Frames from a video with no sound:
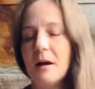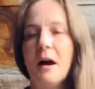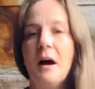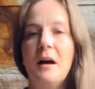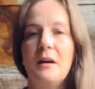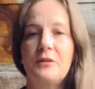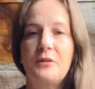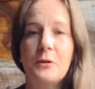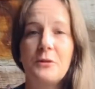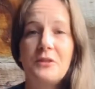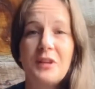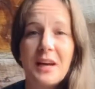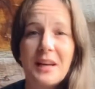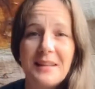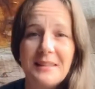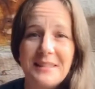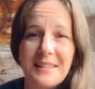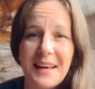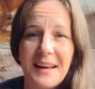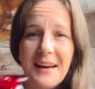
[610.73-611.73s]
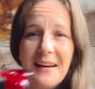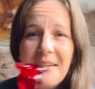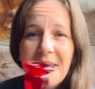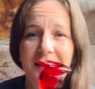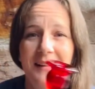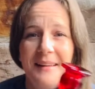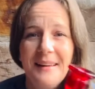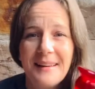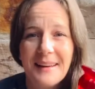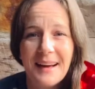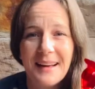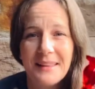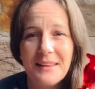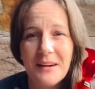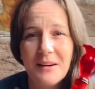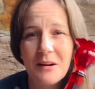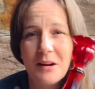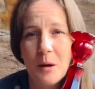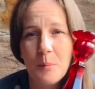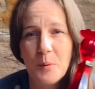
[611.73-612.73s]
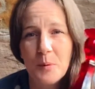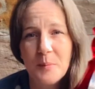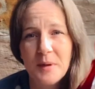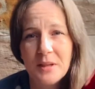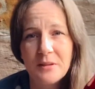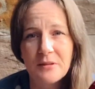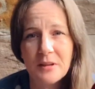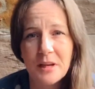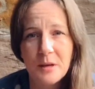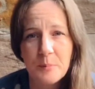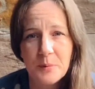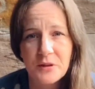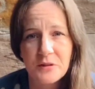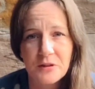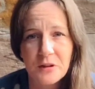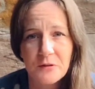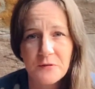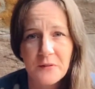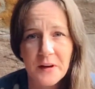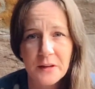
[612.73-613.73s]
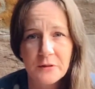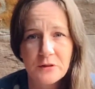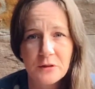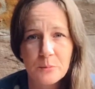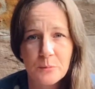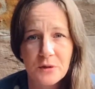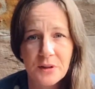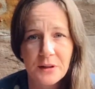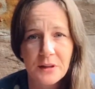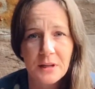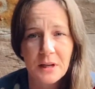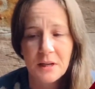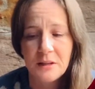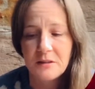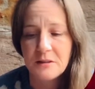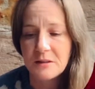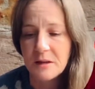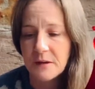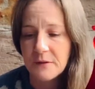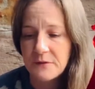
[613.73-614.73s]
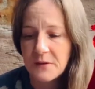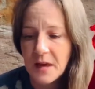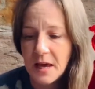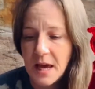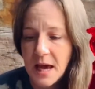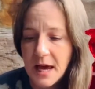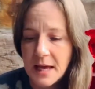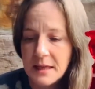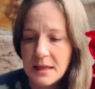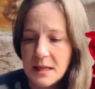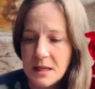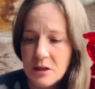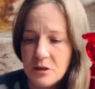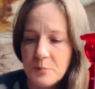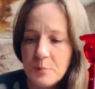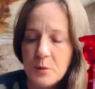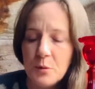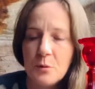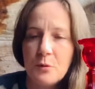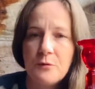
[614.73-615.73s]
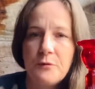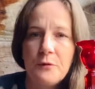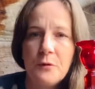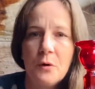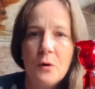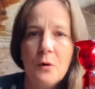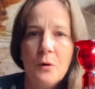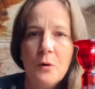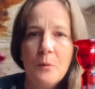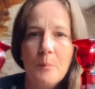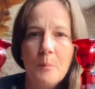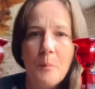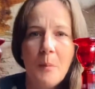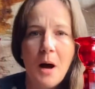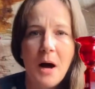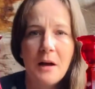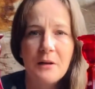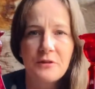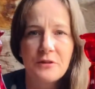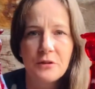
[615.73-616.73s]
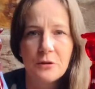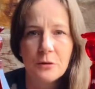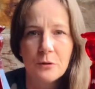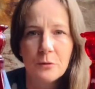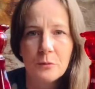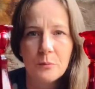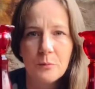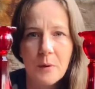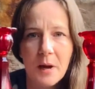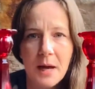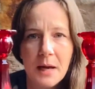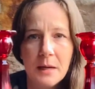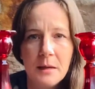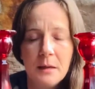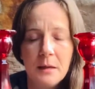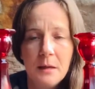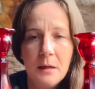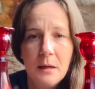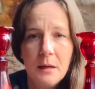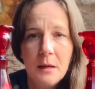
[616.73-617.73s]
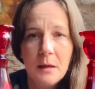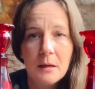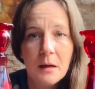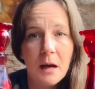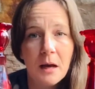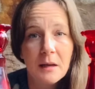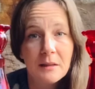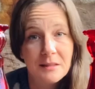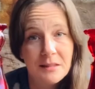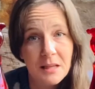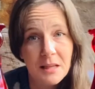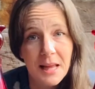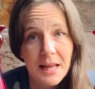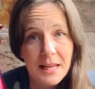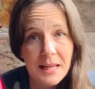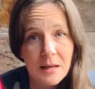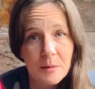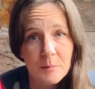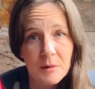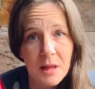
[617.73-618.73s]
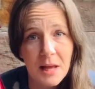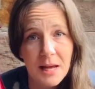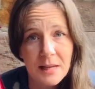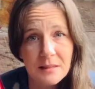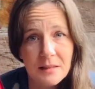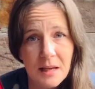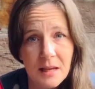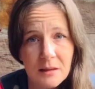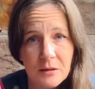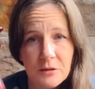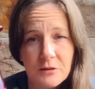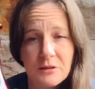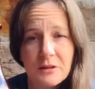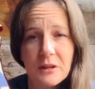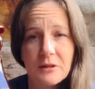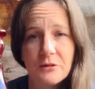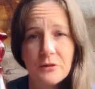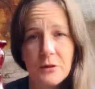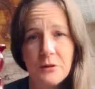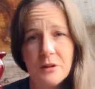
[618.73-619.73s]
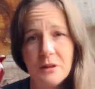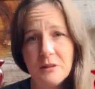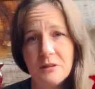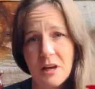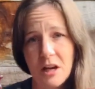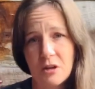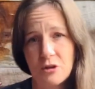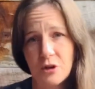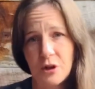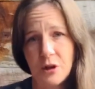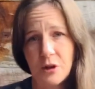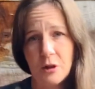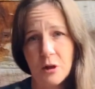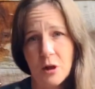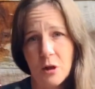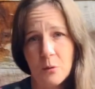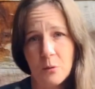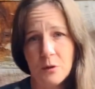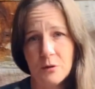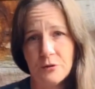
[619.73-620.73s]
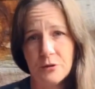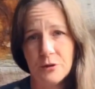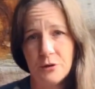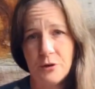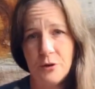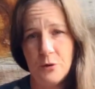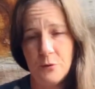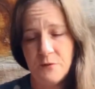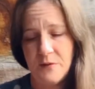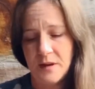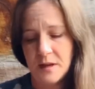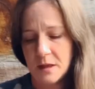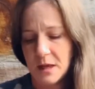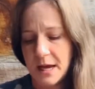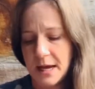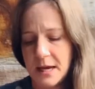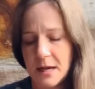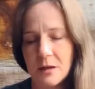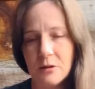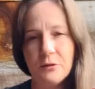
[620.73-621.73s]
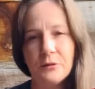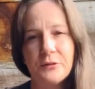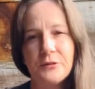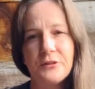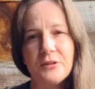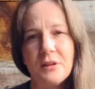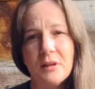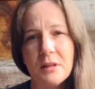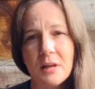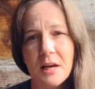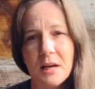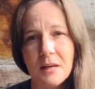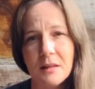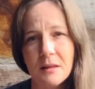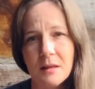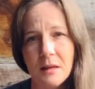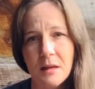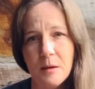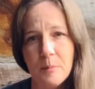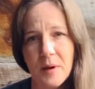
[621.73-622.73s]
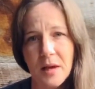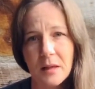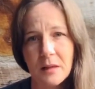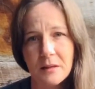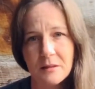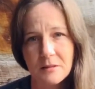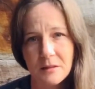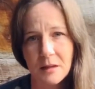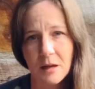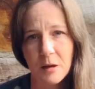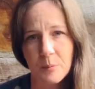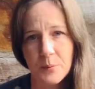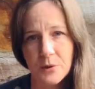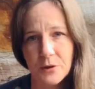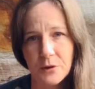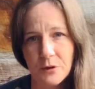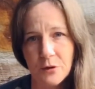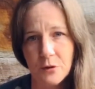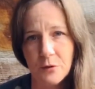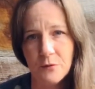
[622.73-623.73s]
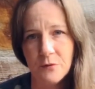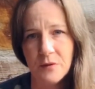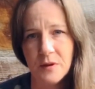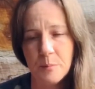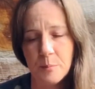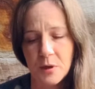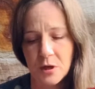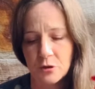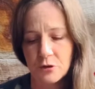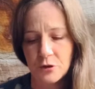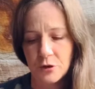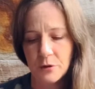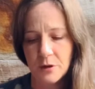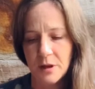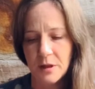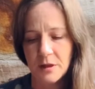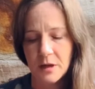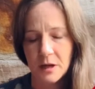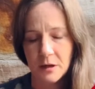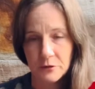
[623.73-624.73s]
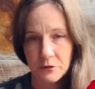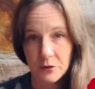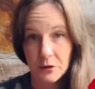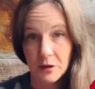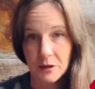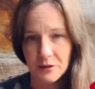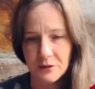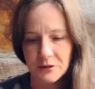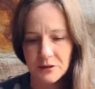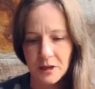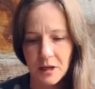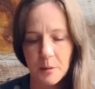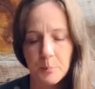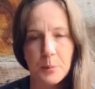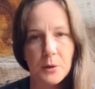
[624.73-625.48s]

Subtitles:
So second sale, got there a couple minutes late, but still found some really nice stuff. They had these beautiful Mosser red selenium glass candlesticks. So these actually glow under UV light, and you'll see that in the eBay listing. I'll put a UV picture in there so you can see it.